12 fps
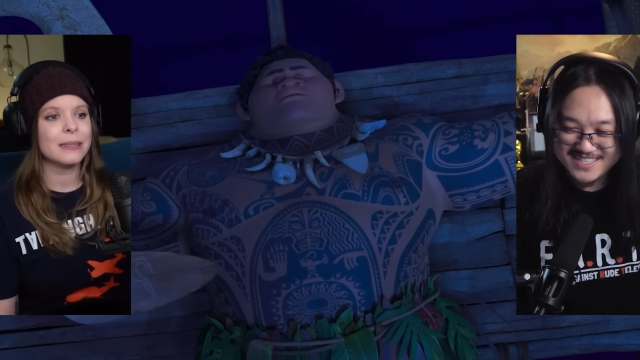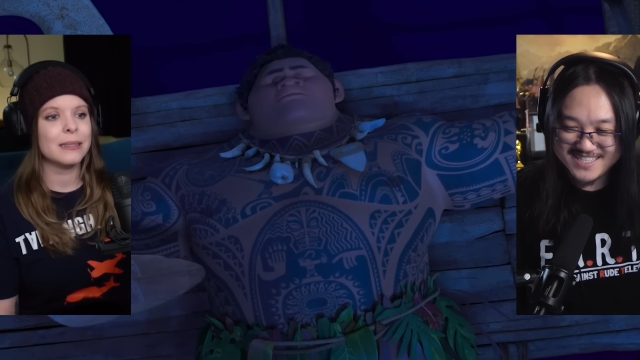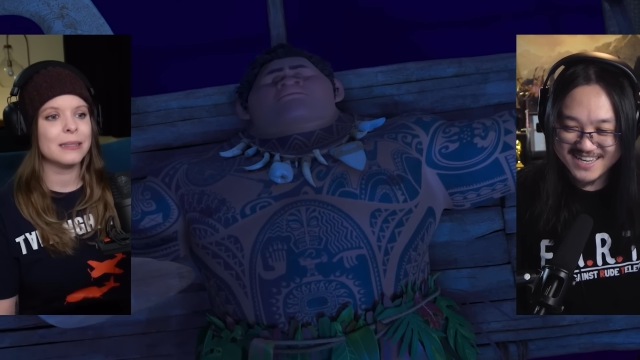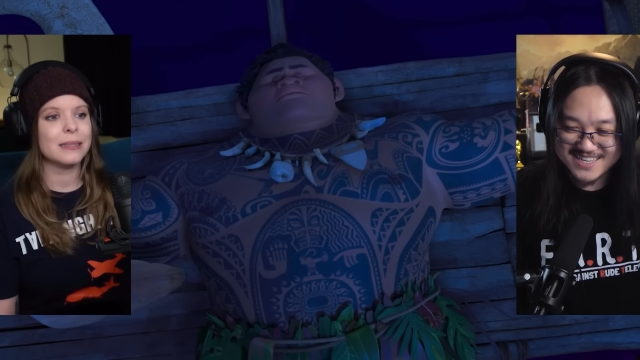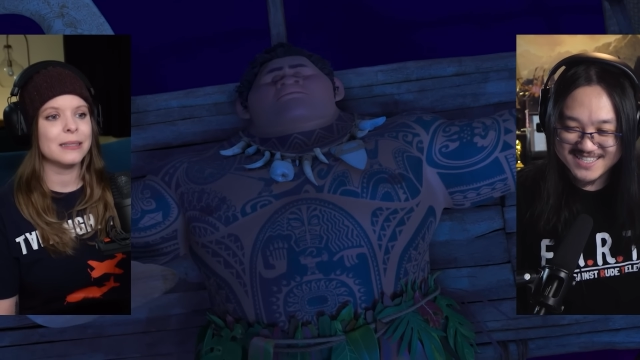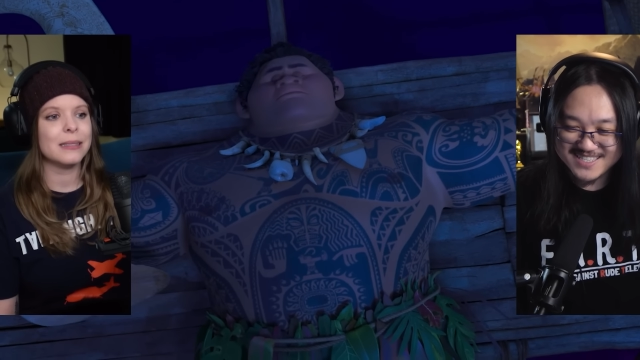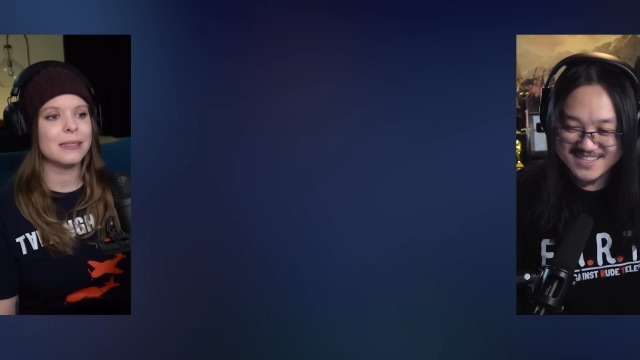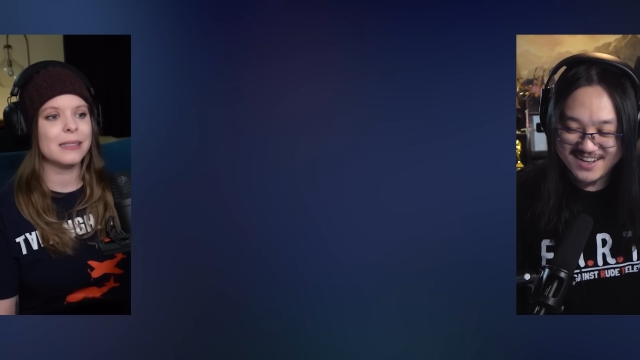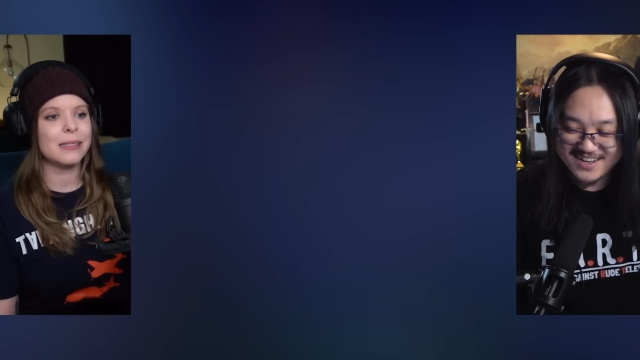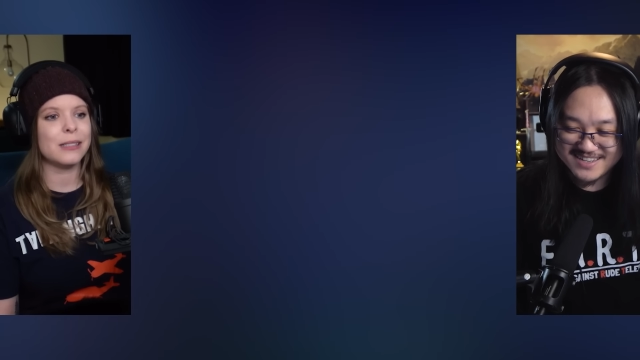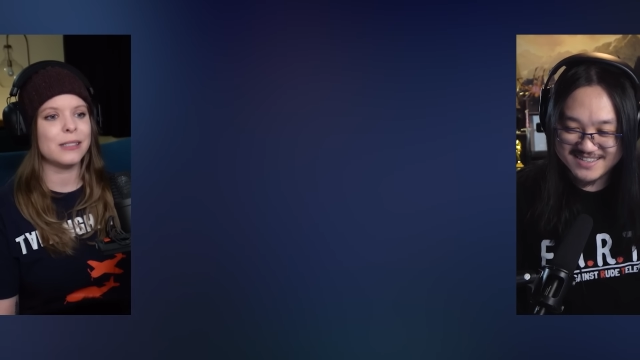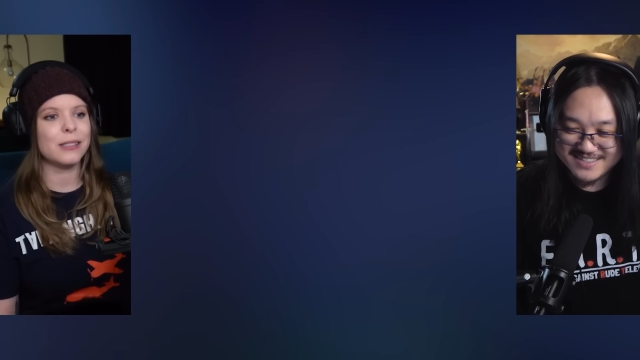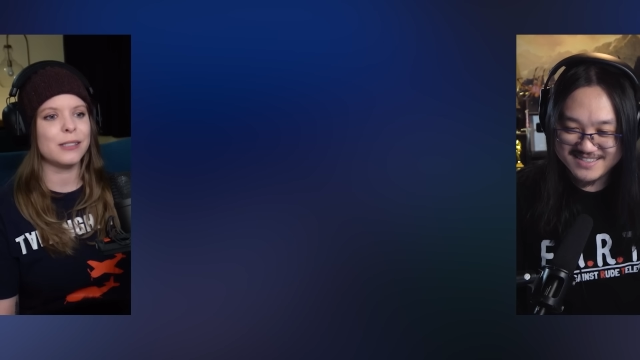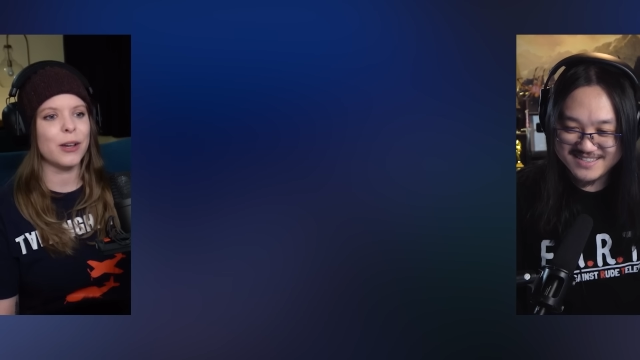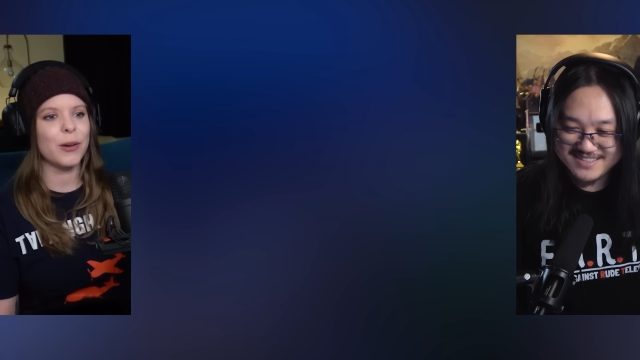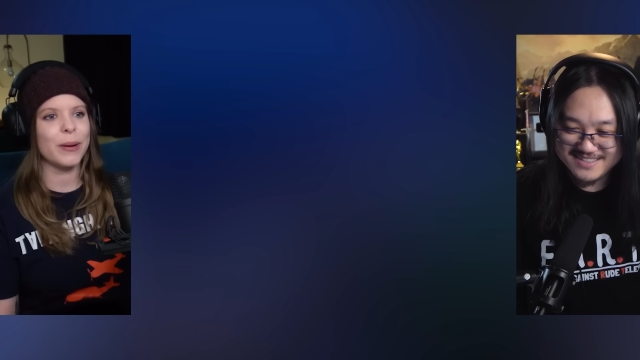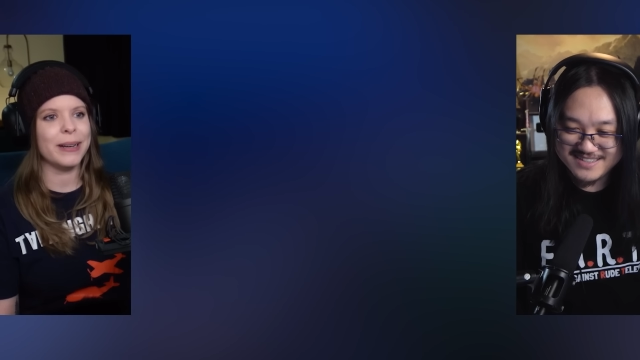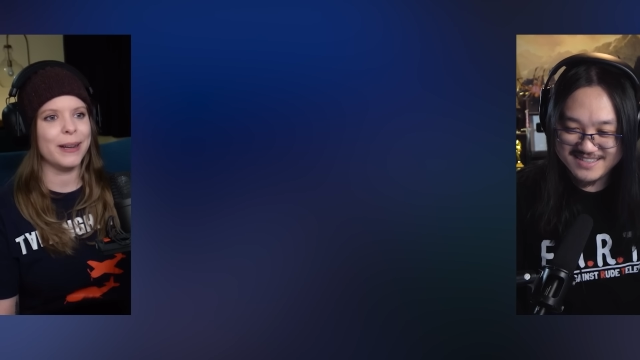Speaker 1: Sings right. songs.
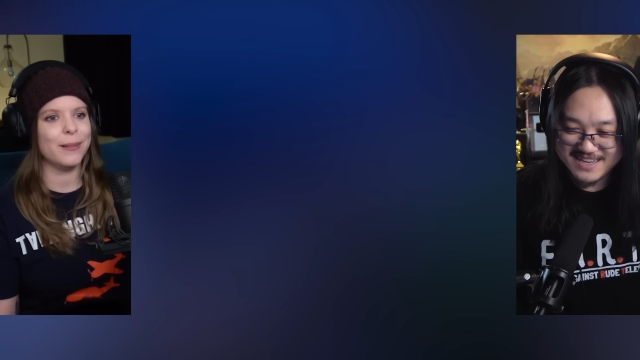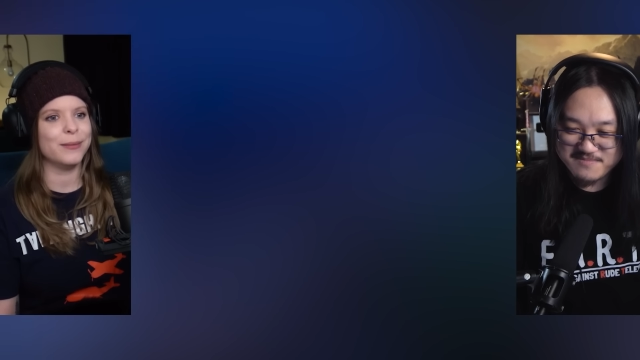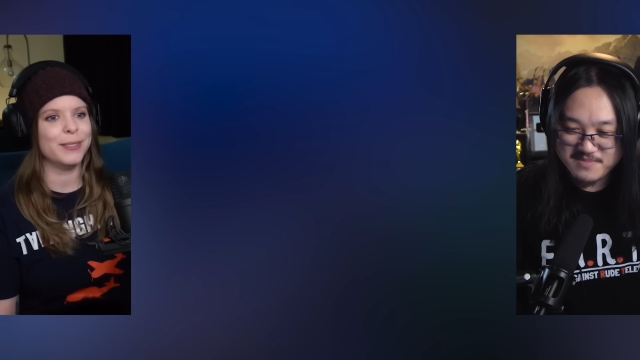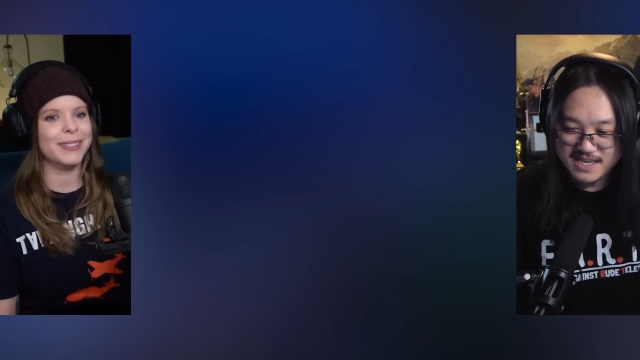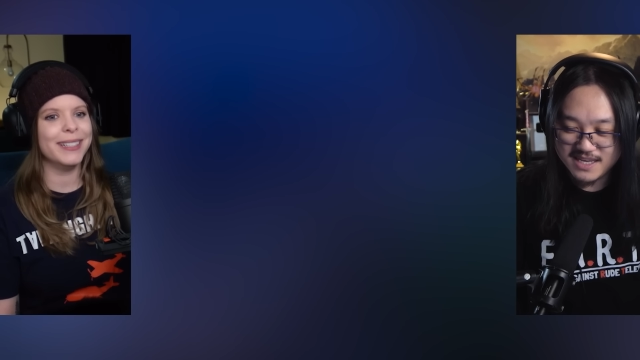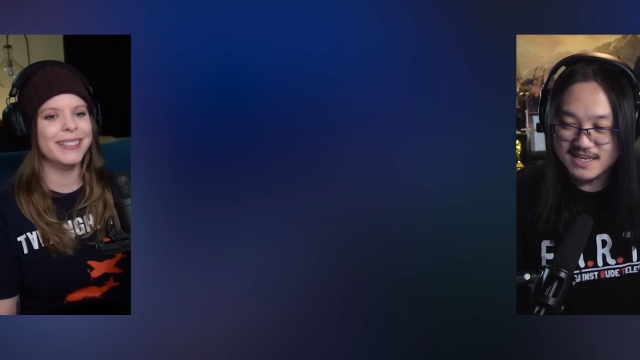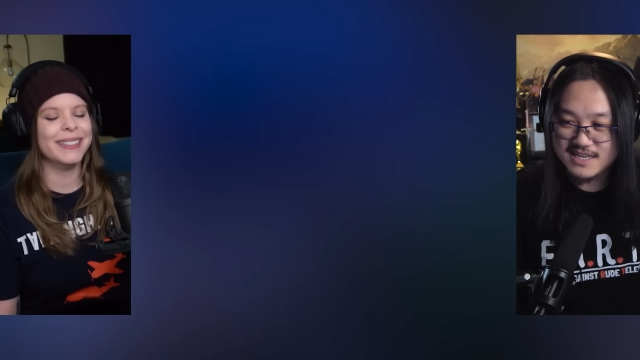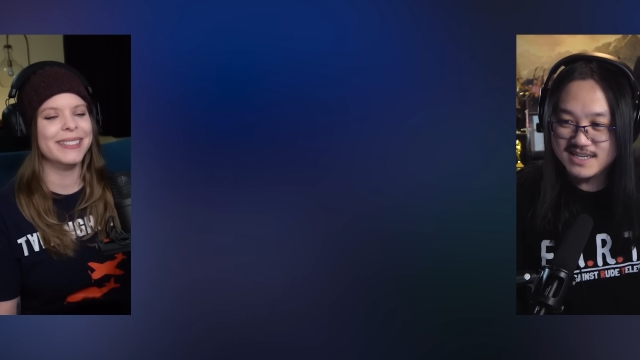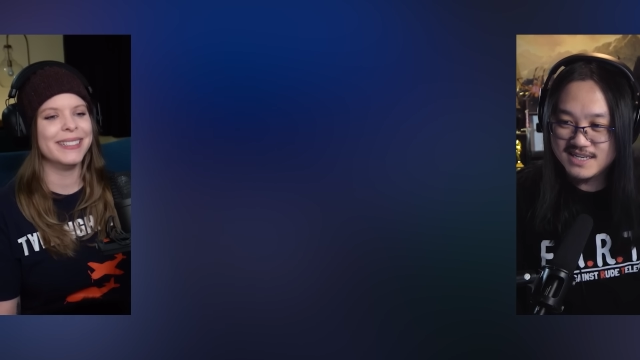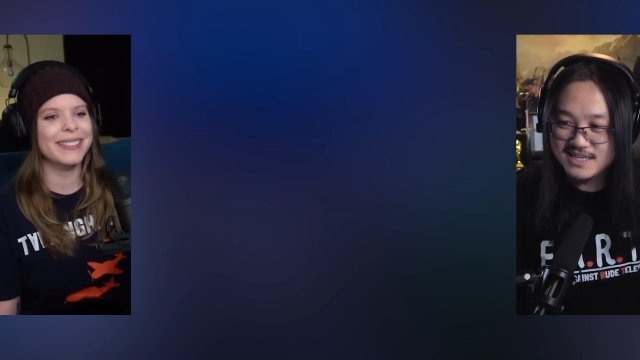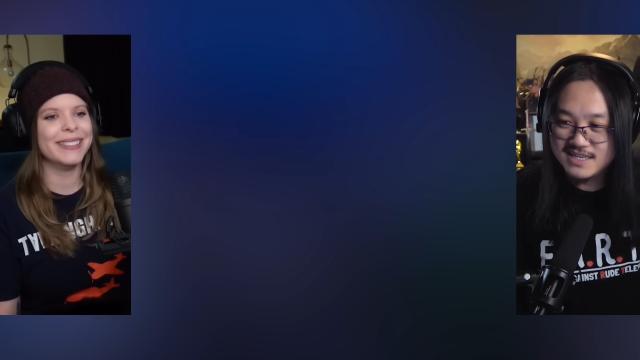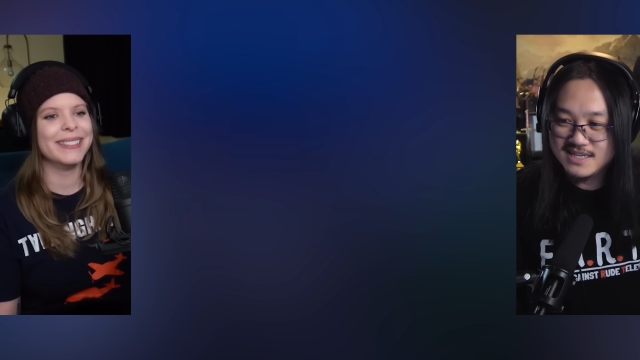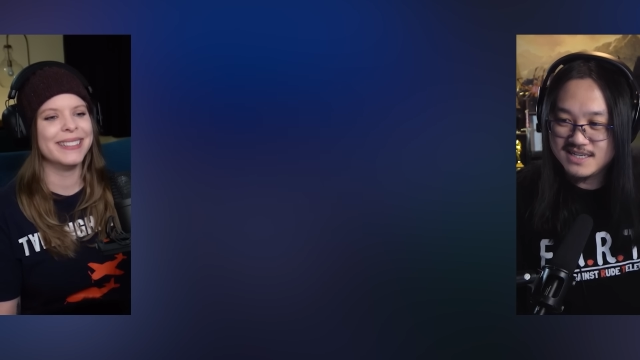So unhelpful. He's like me.